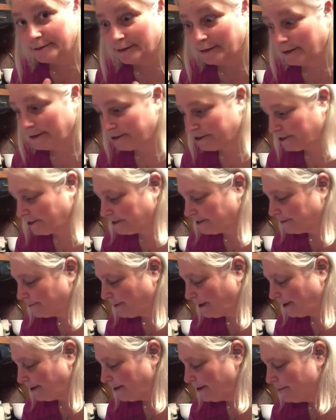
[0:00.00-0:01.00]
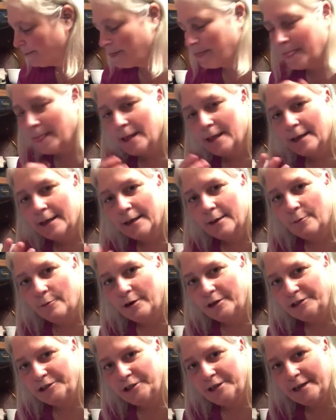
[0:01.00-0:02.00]
delicious. But
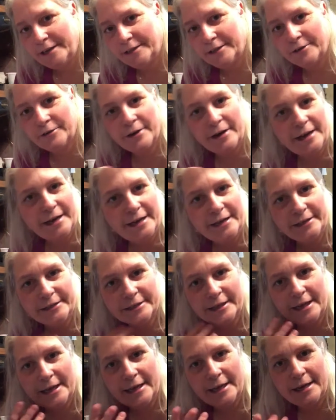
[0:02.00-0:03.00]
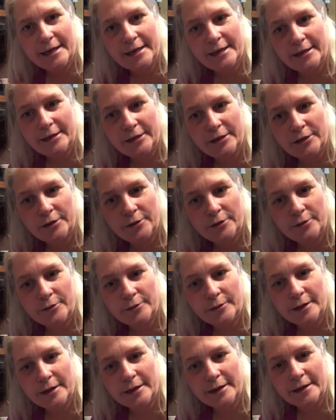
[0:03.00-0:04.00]
once you get the grains and you
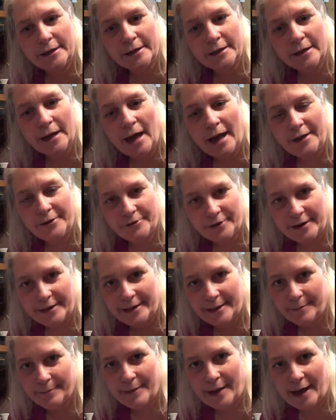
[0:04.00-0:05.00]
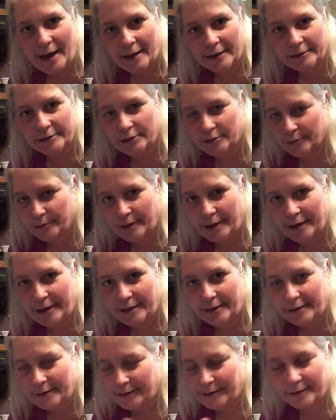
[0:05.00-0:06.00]
hydrate them back to
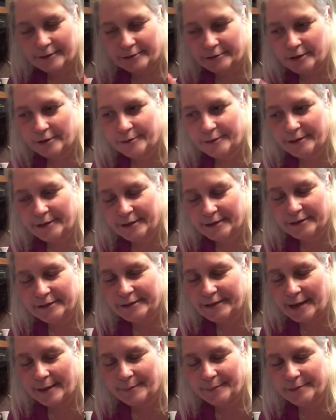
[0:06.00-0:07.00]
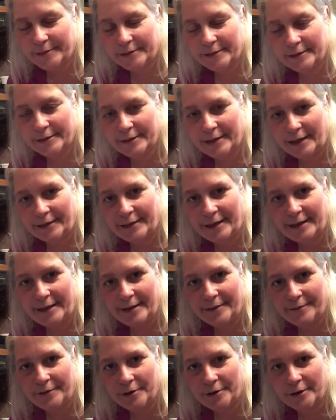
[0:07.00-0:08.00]
where there's steps that they
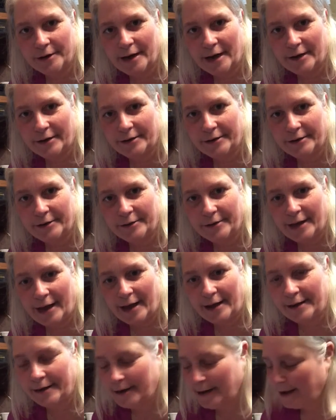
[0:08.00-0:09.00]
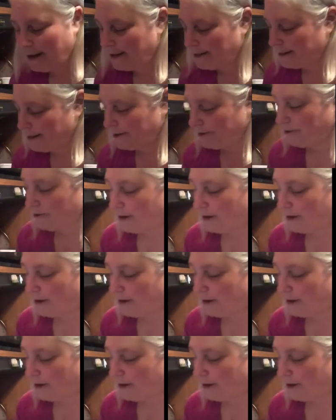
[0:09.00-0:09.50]
give you on how to do that, then you